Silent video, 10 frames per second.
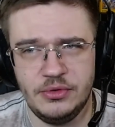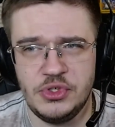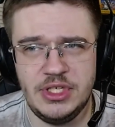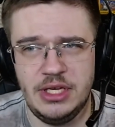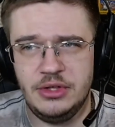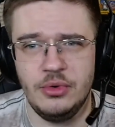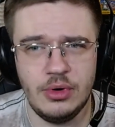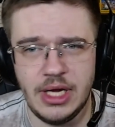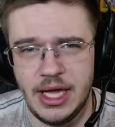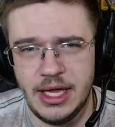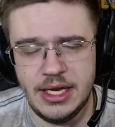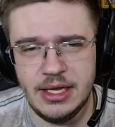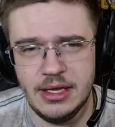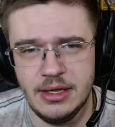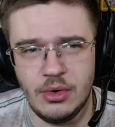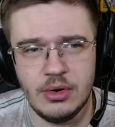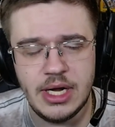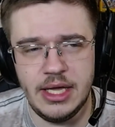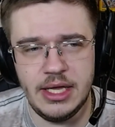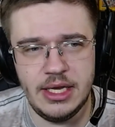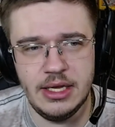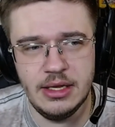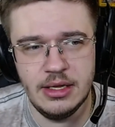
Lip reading: to say okari.